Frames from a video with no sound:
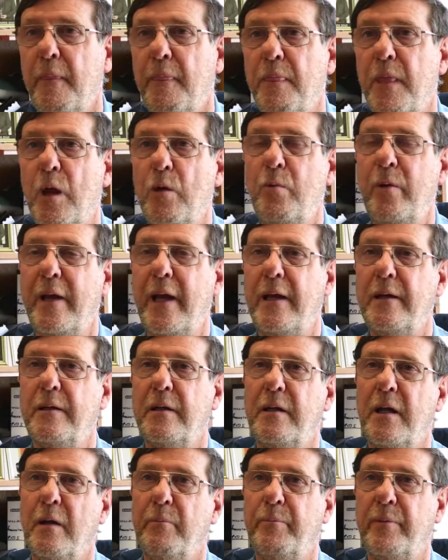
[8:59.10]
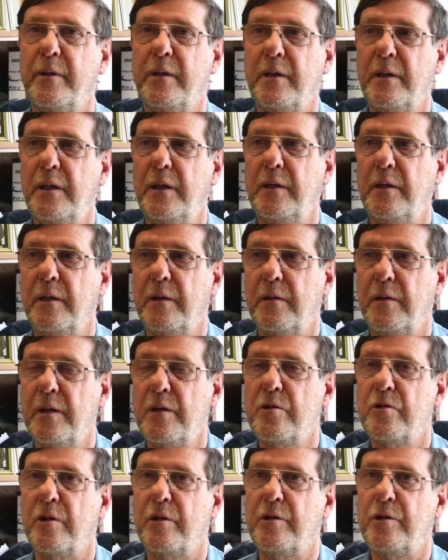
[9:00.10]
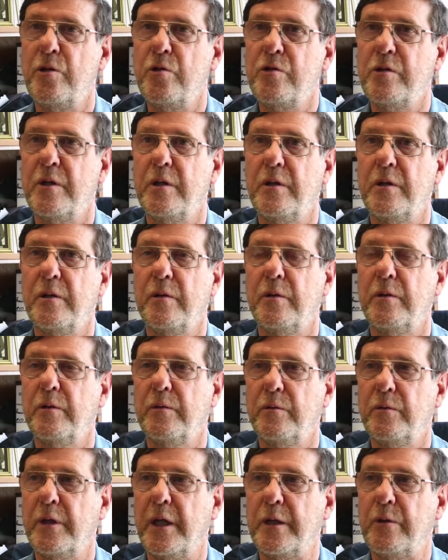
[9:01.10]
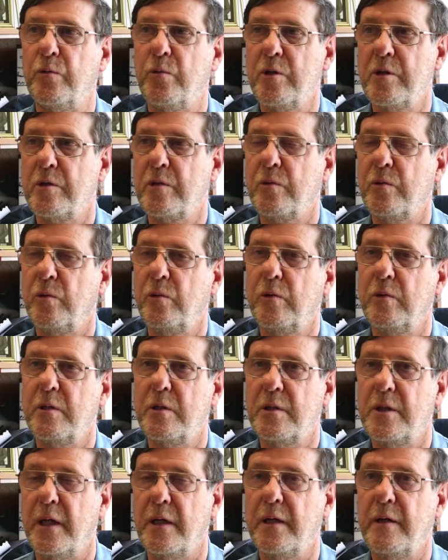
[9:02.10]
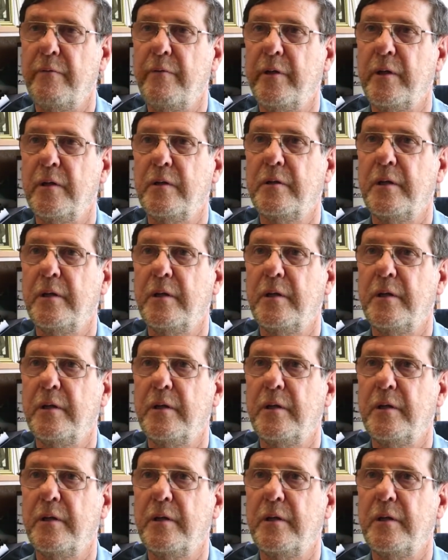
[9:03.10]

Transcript: then we ended up in an institution that was called the South African